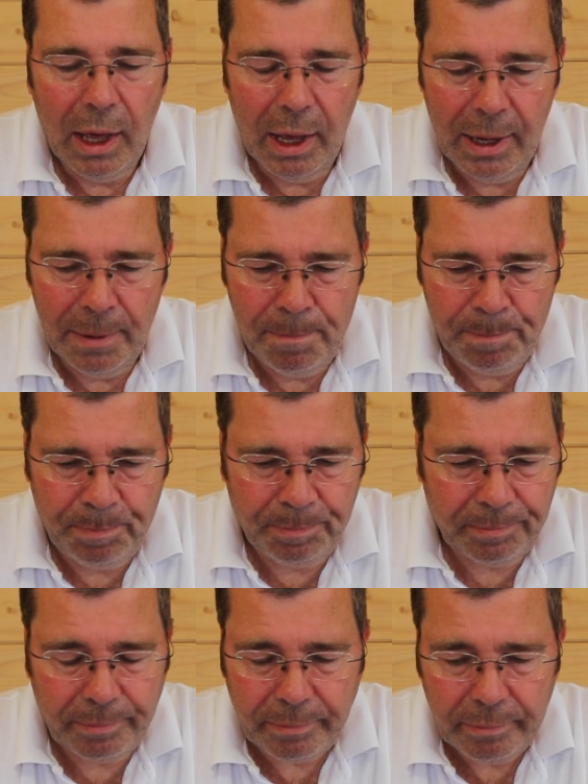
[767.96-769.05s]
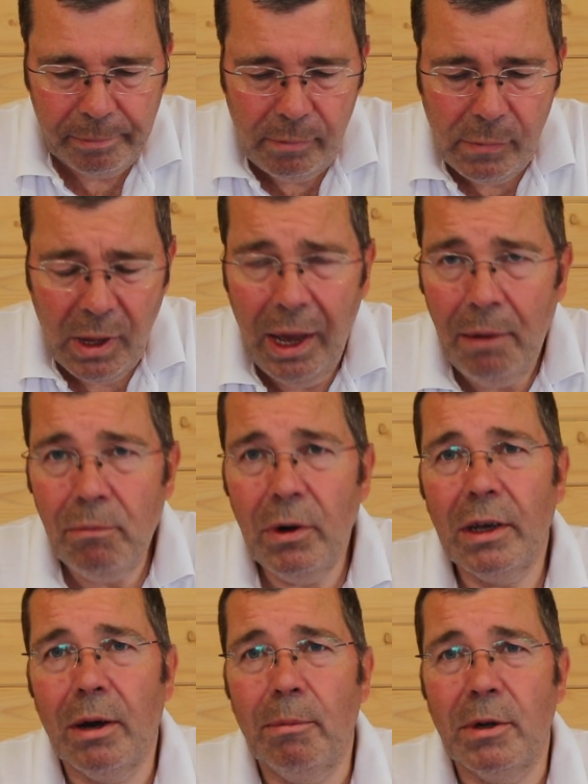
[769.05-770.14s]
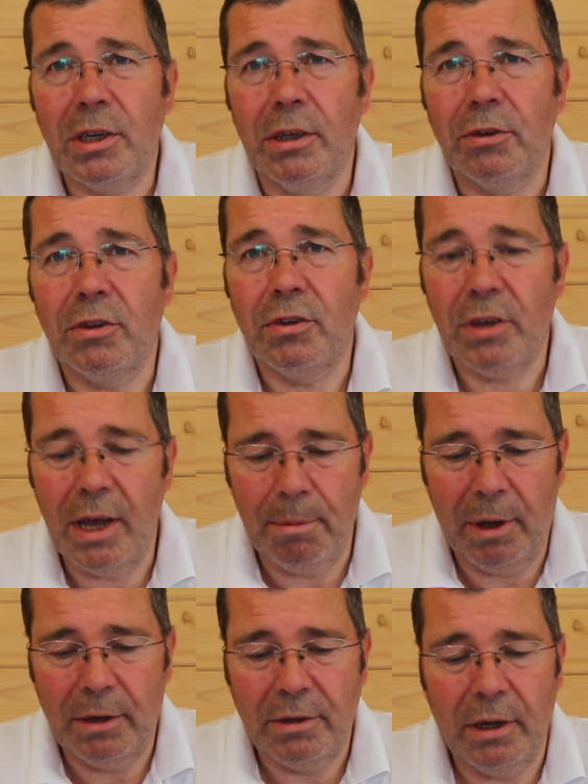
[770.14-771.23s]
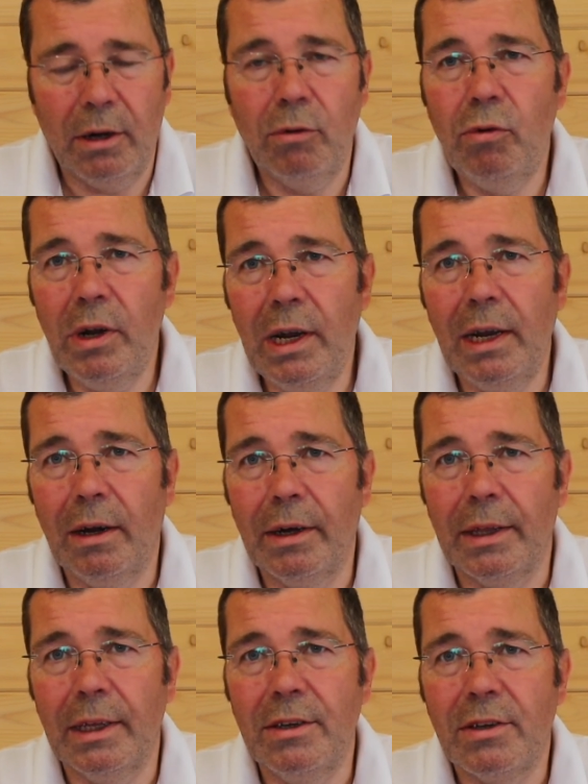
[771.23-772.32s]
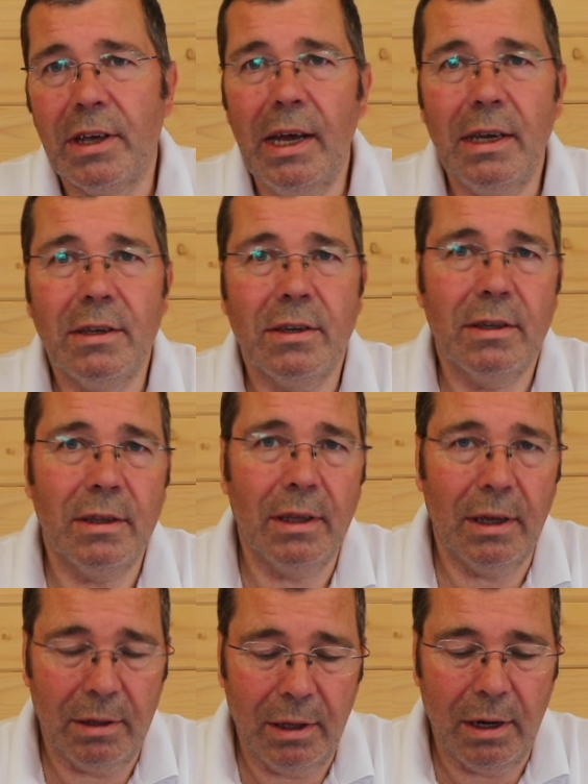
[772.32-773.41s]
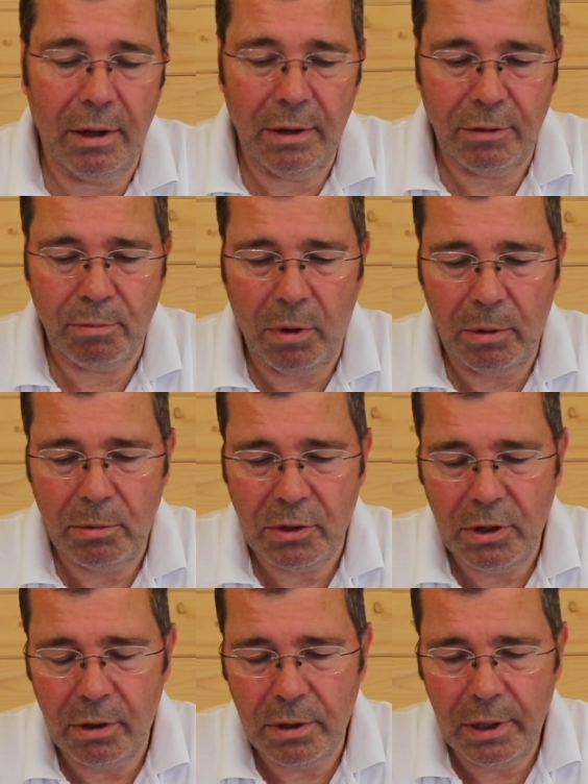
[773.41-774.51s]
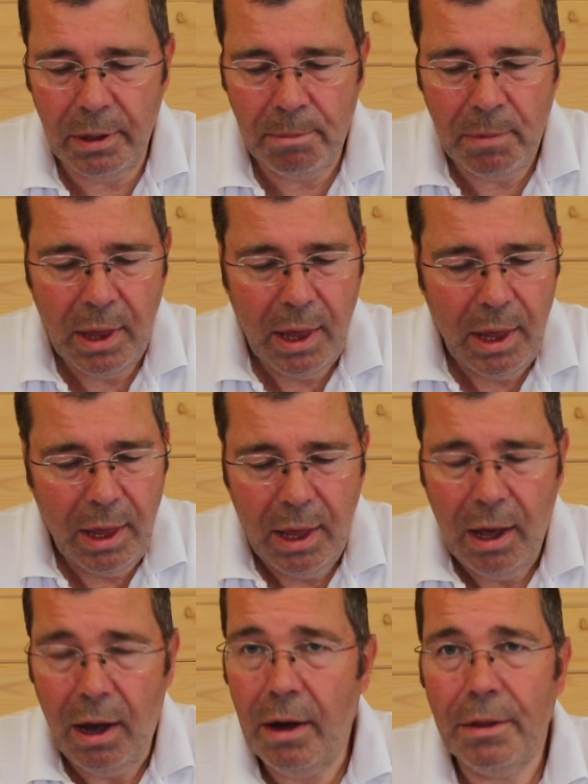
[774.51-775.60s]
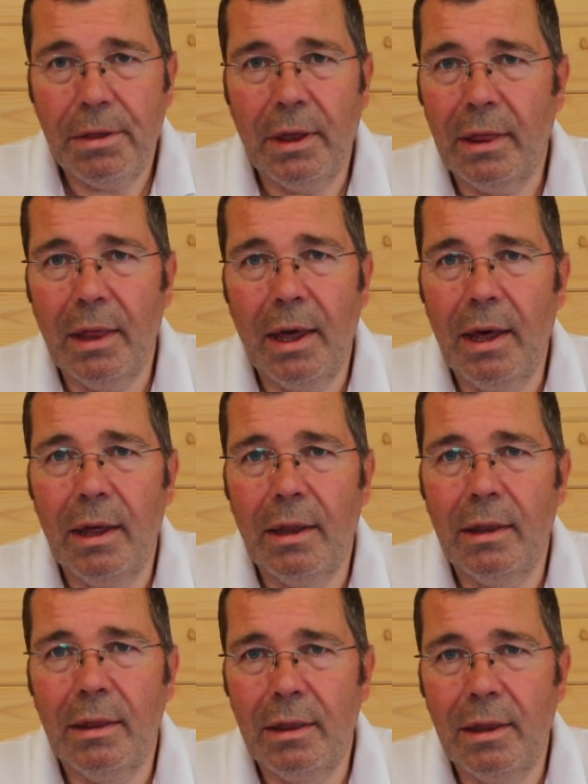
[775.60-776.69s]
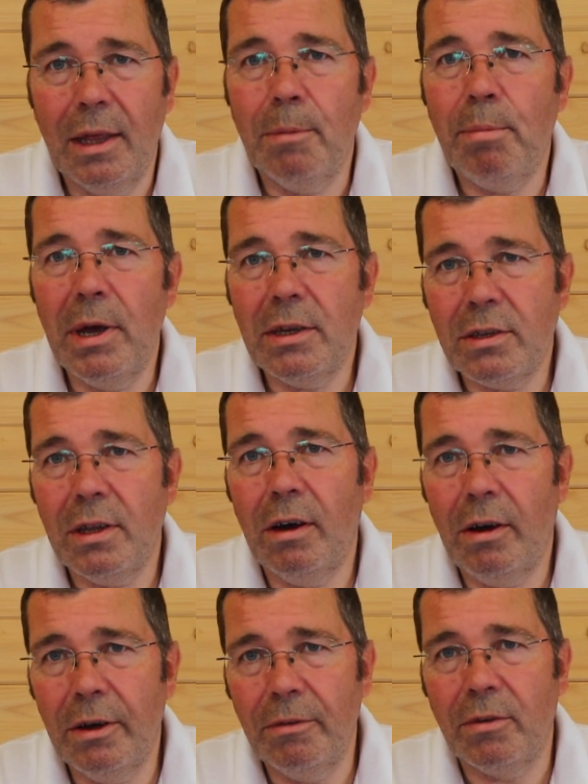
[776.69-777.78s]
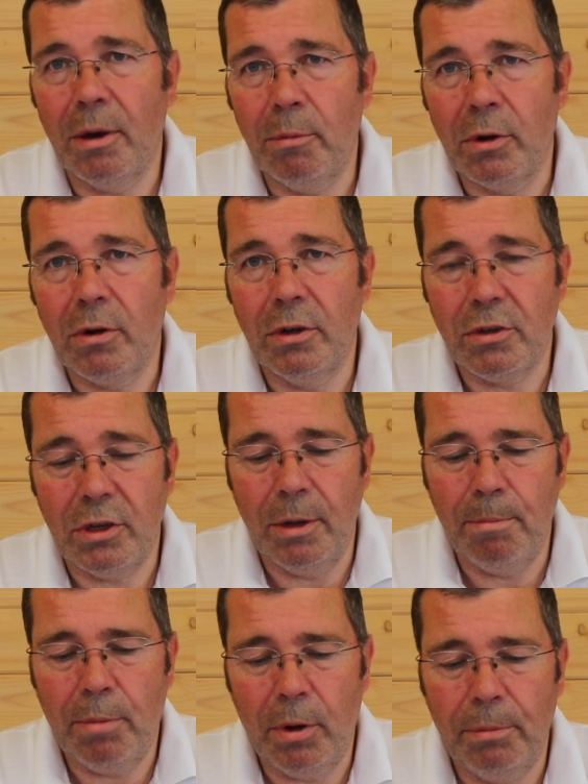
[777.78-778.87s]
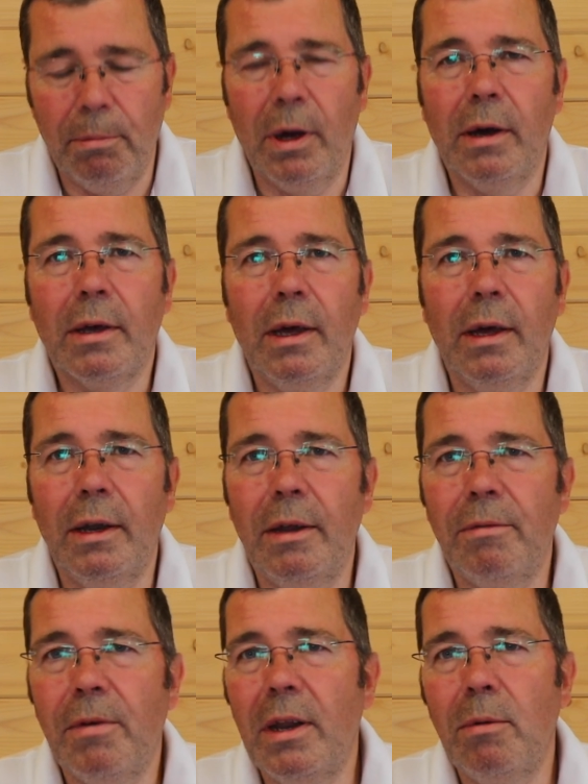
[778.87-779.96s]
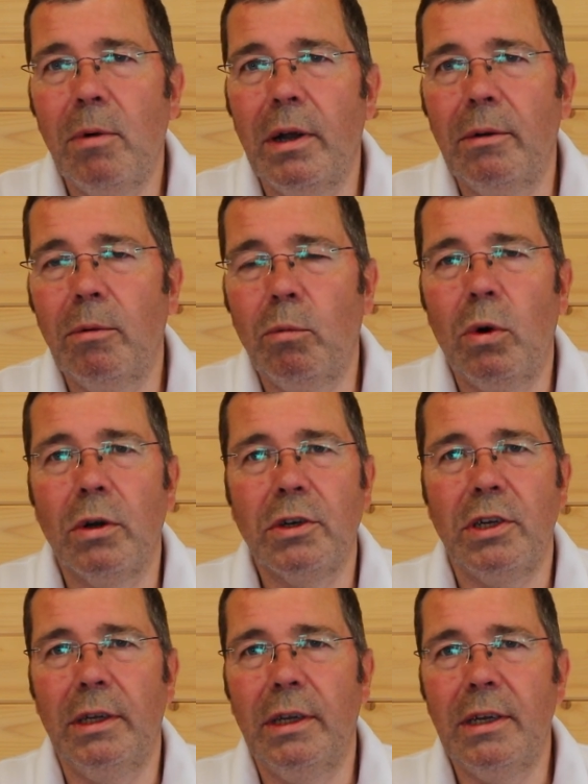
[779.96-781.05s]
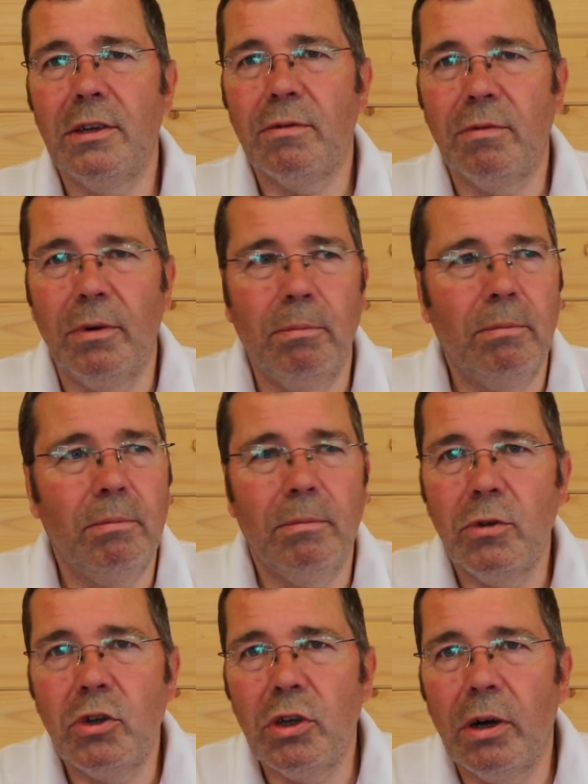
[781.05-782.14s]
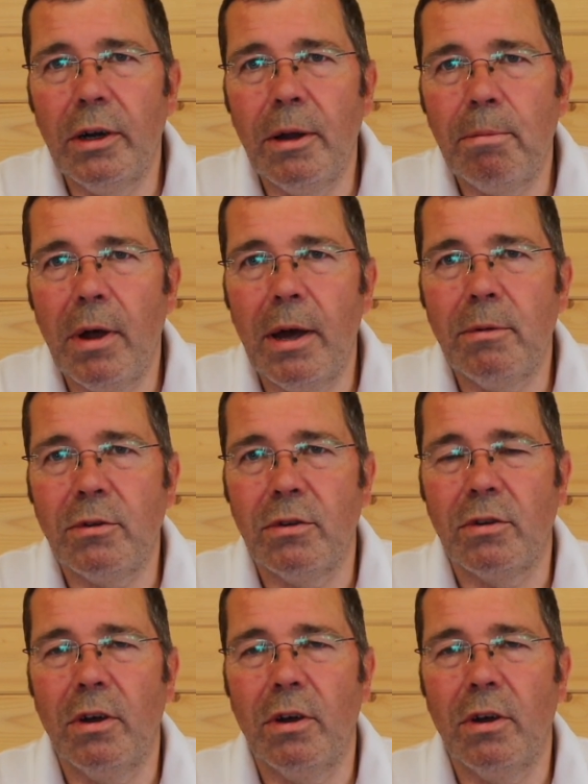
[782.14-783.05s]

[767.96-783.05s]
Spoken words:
I haven't really got much else to say about it. I really like these kits. That, you know, that's why we're stocking them. I think they're the best that I've come across in the pod market, and if anyone watching this from China perhaps has